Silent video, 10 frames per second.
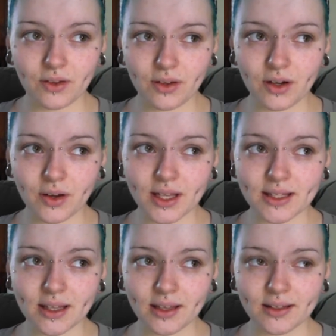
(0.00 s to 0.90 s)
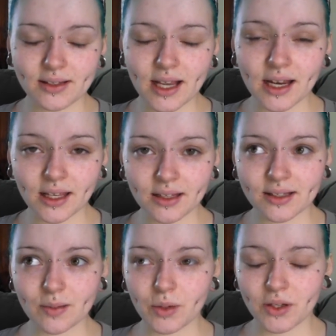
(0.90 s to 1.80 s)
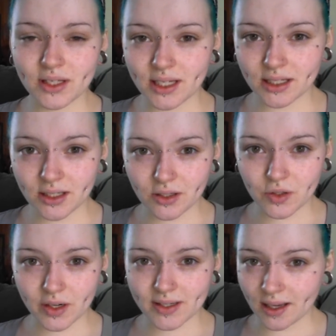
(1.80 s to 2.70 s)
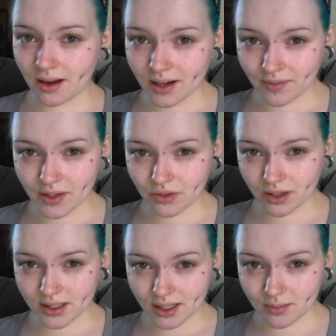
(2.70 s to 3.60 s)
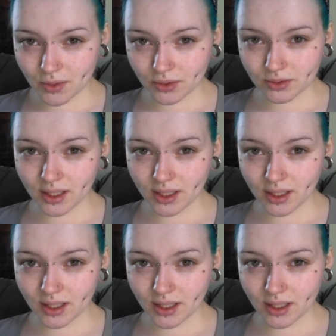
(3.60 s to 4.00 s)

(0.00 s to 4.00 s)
it's like telling someone who's addicted to drugs they can't have their drugs anymore.